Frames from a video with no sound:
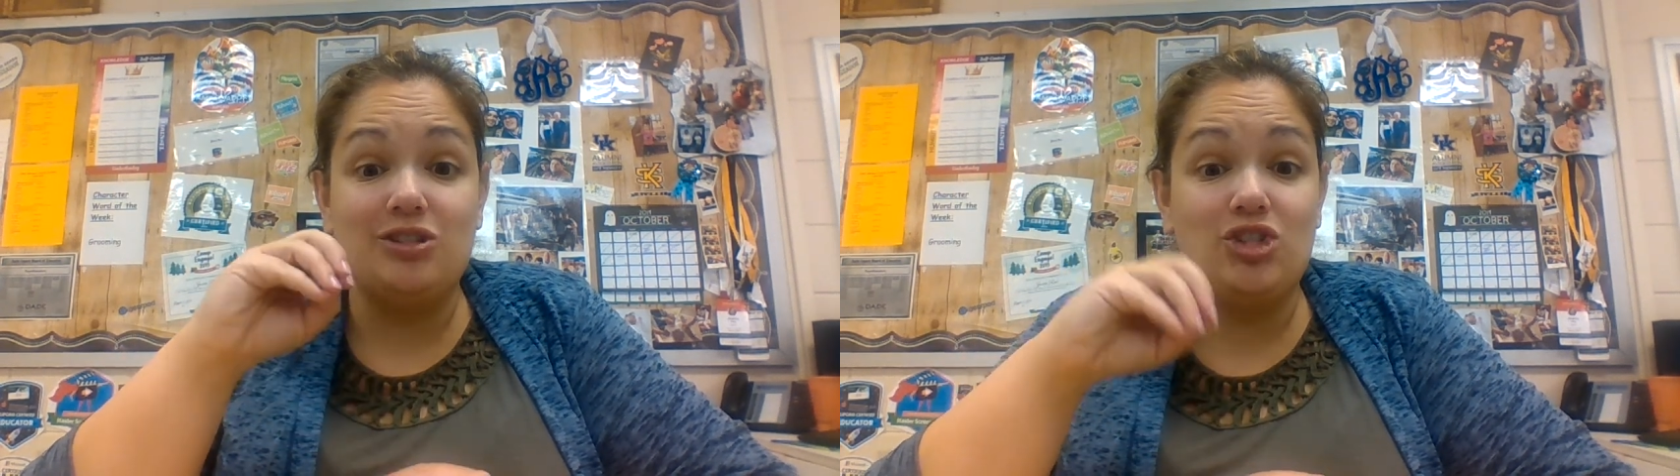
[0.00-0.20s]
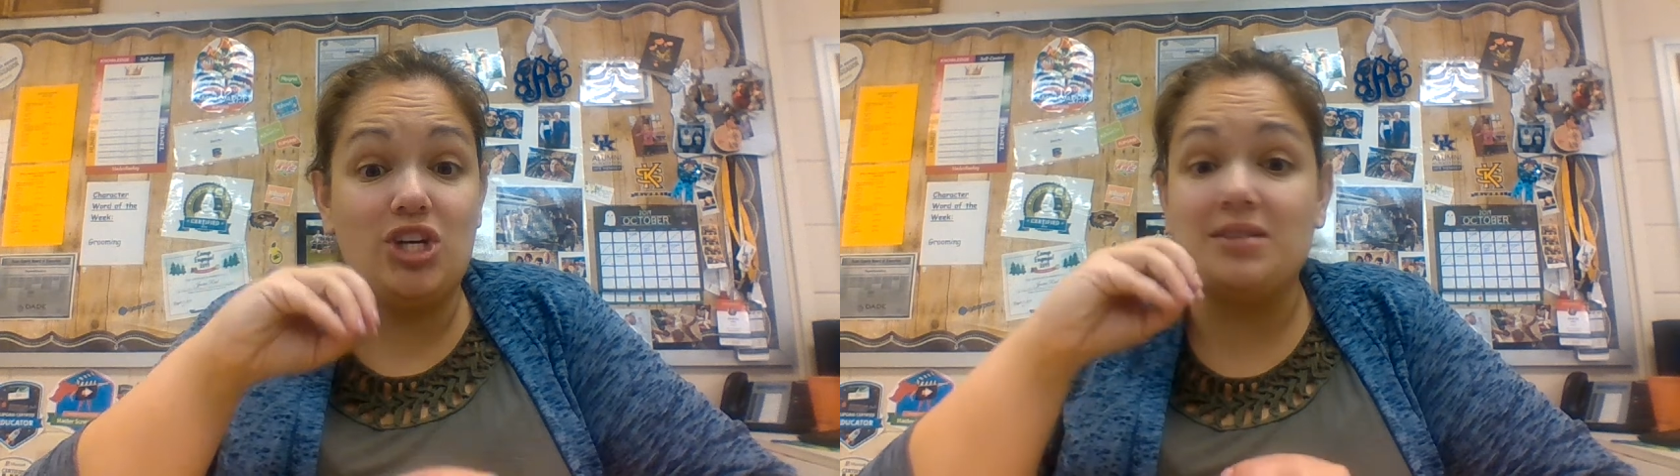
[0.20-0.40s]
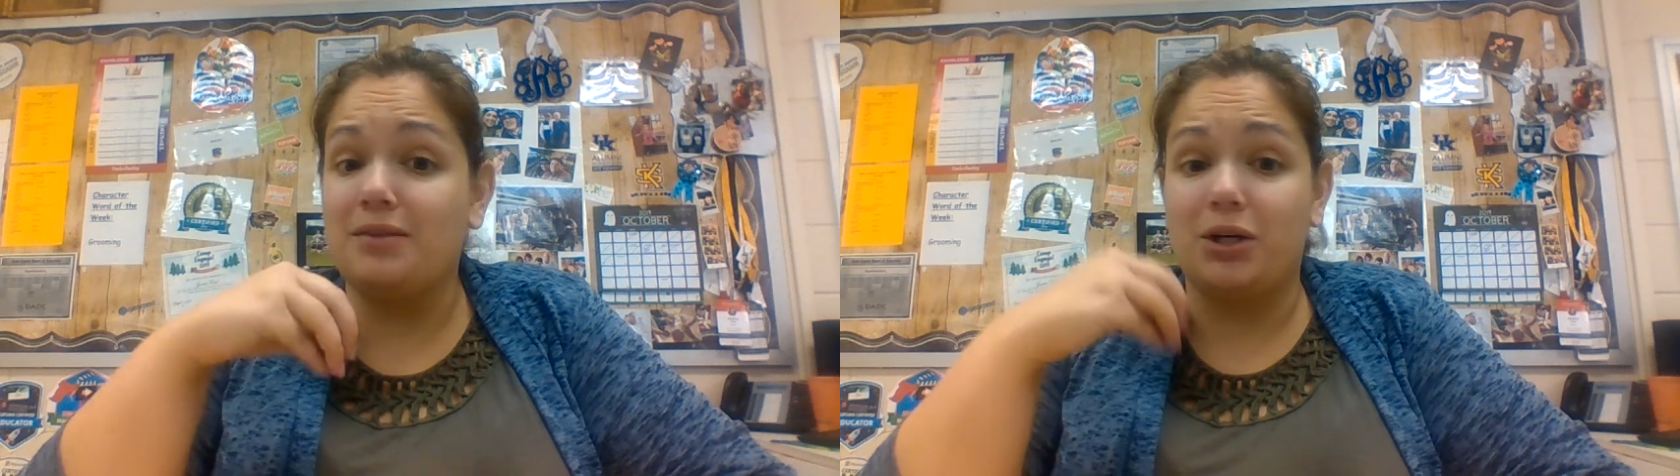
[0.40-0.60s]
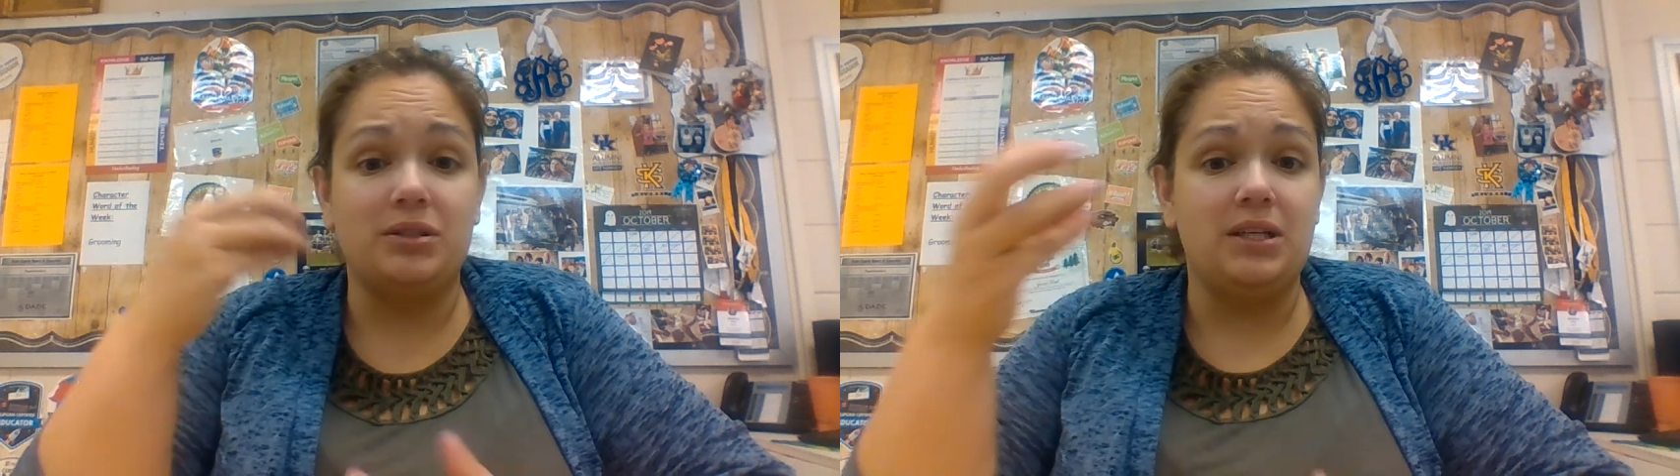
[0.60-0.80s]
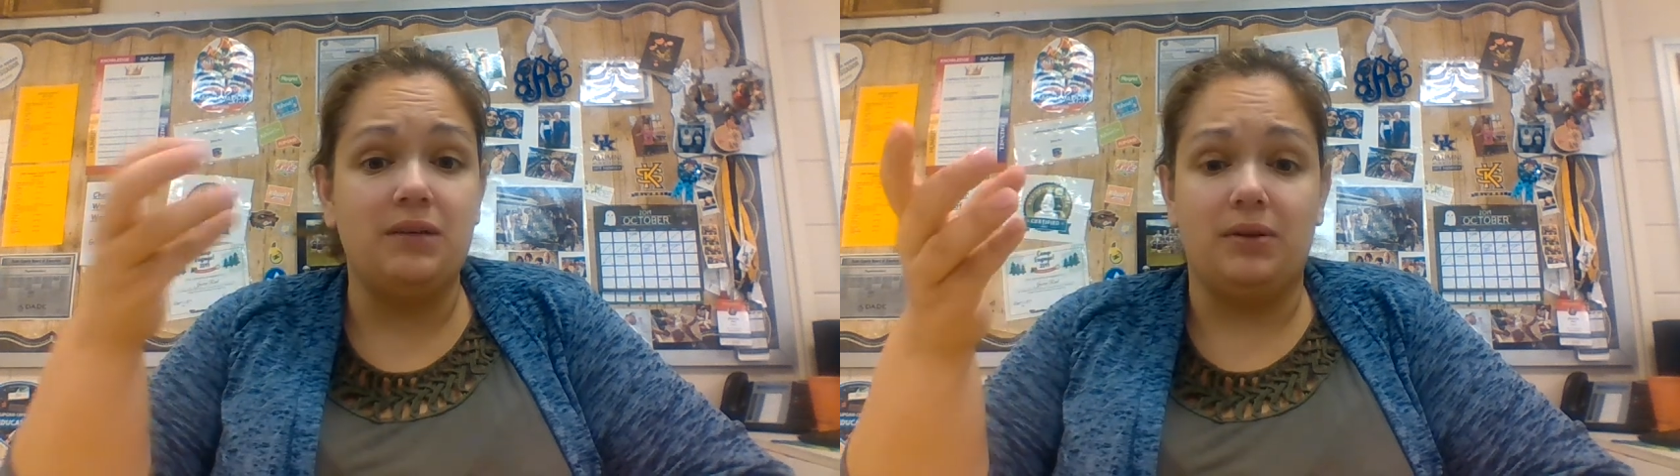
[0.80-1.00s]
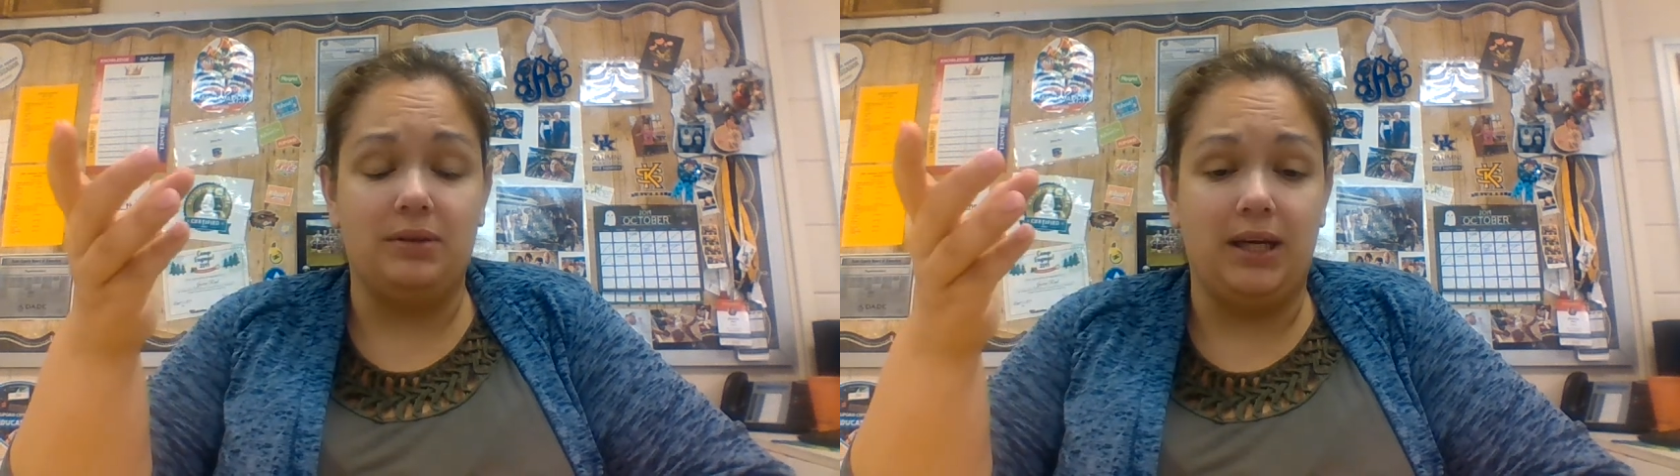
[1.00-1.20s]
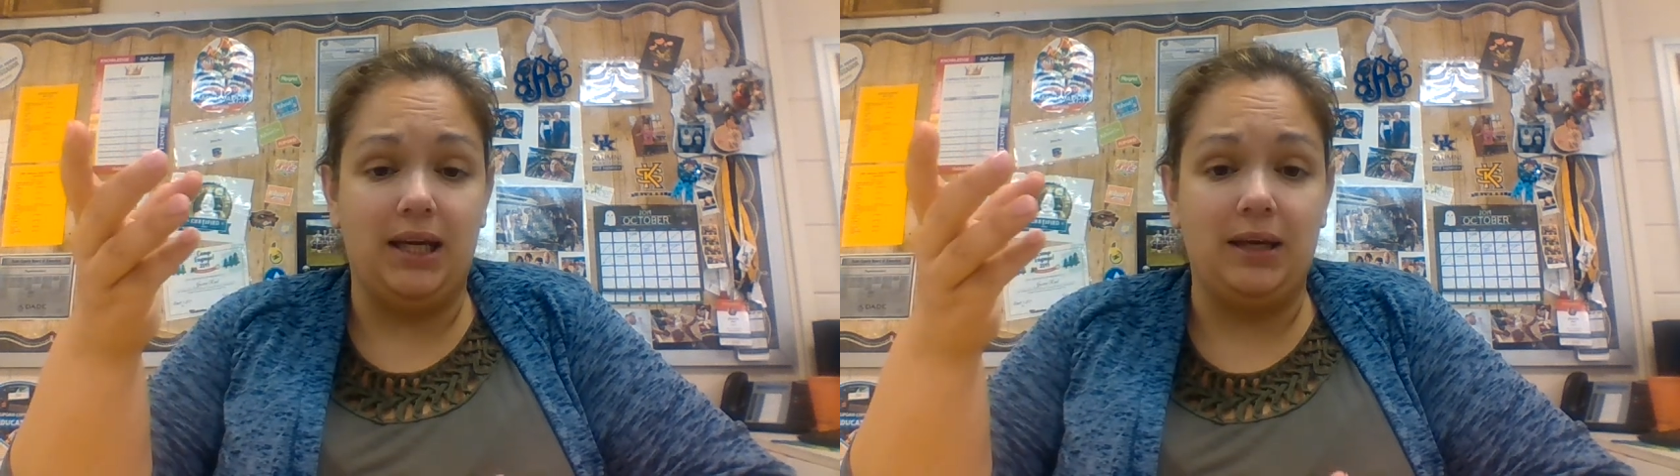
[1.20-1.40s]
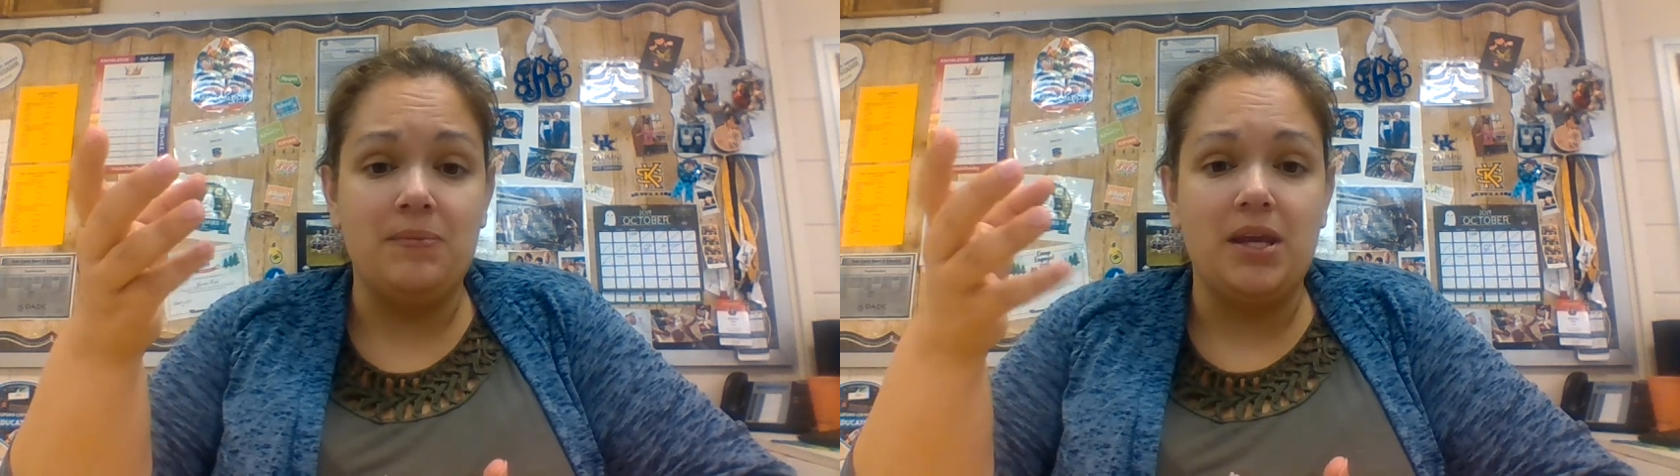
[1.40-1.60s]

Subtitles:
just learn differently.